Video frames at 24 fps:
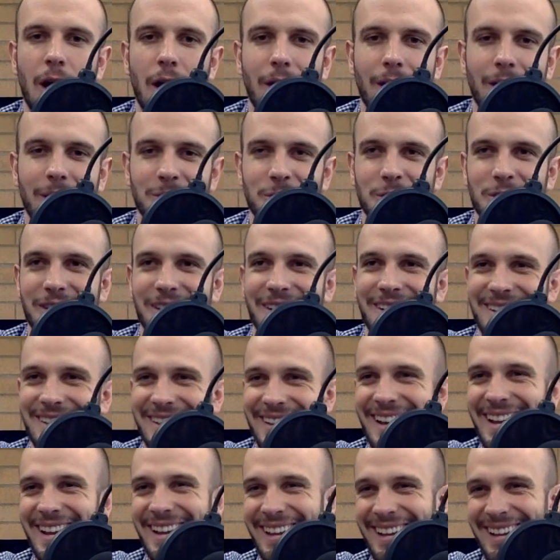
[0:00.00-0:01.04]
I'm just
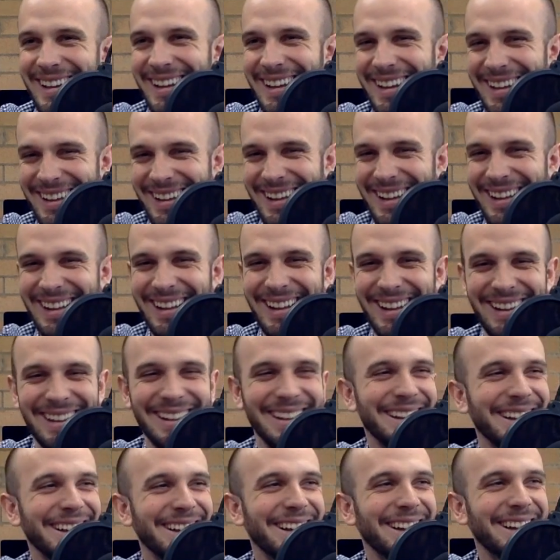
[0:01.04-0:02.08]
kidding.
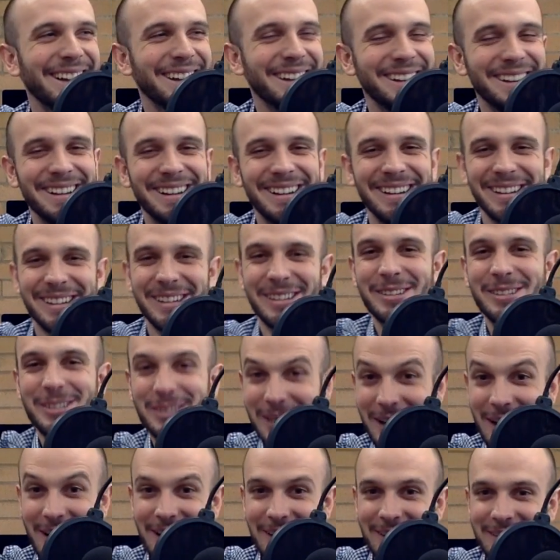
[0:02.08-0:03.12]

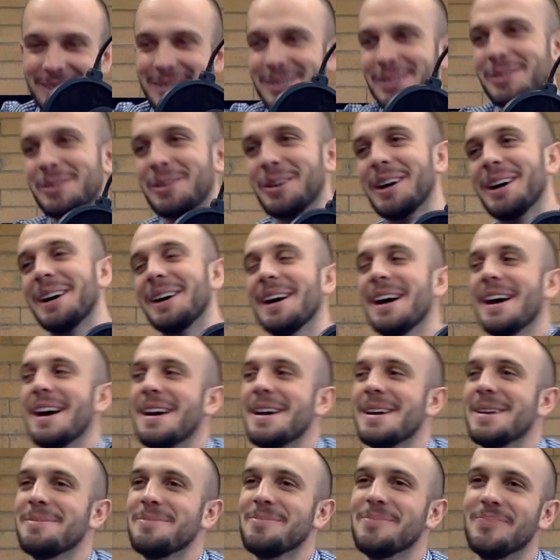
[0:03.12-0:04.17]
Shout out to Google.
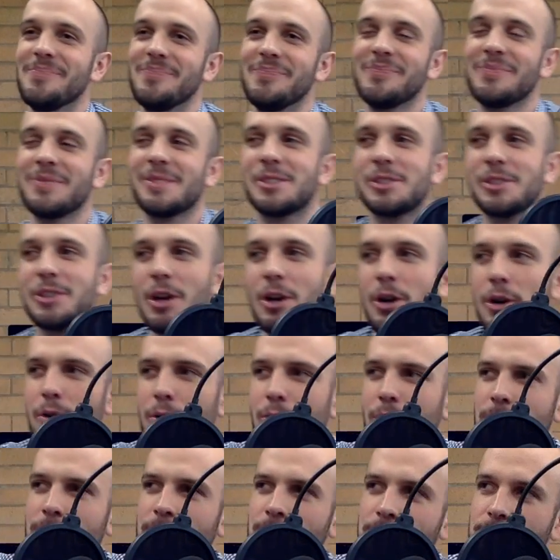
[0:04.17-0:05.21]

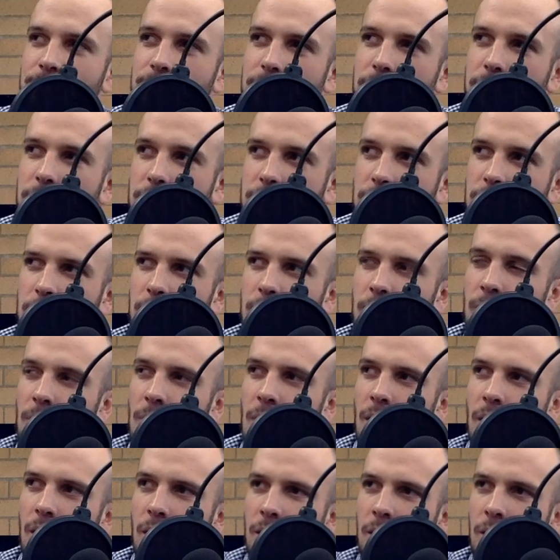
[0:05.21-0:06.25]
So
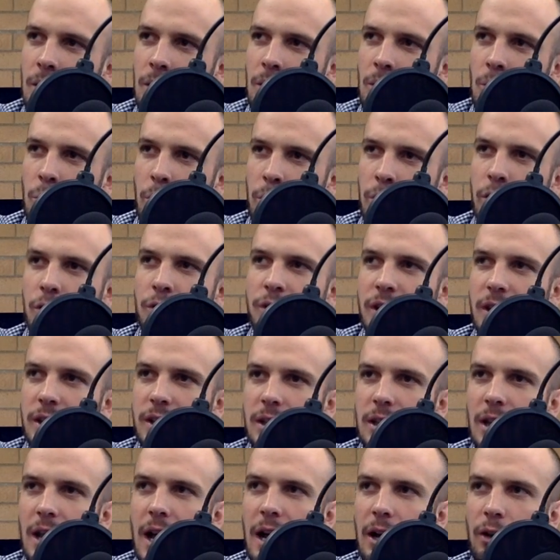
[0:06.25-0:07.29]
we were using
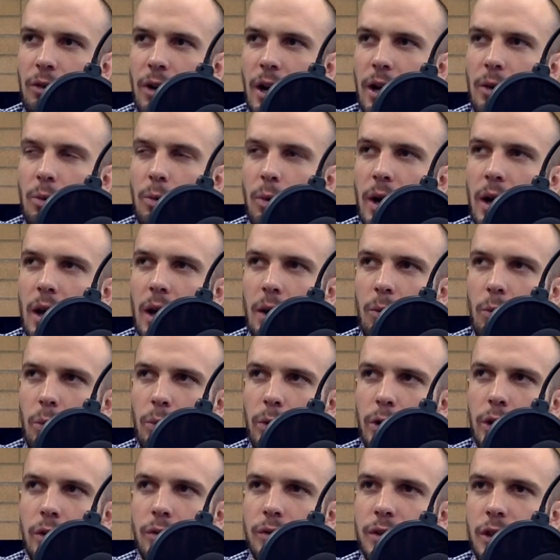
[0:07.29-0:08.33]
Slack right away. We were
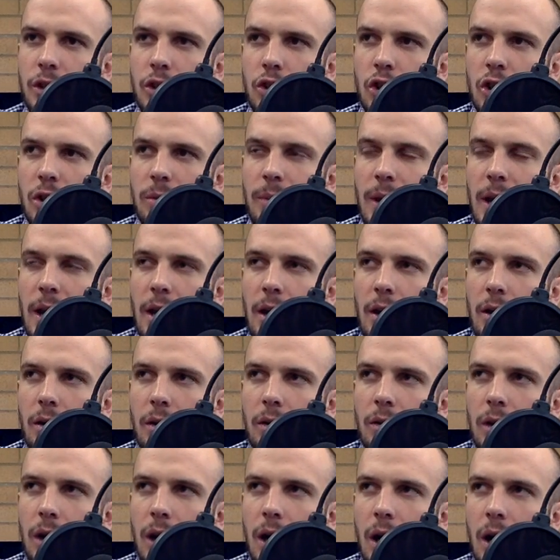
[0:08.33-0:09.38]
using
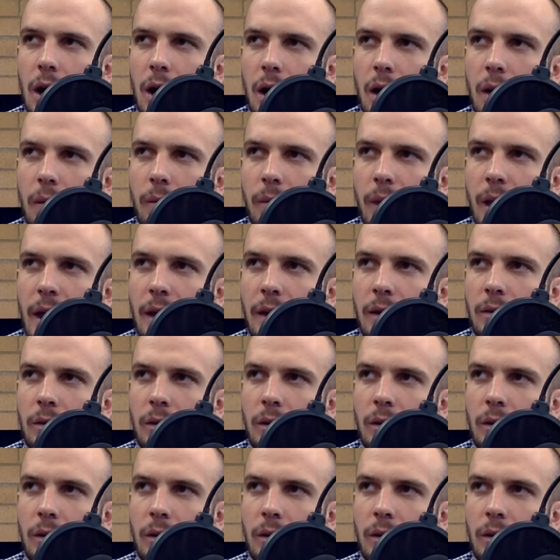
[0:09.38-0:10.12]
Gmail. And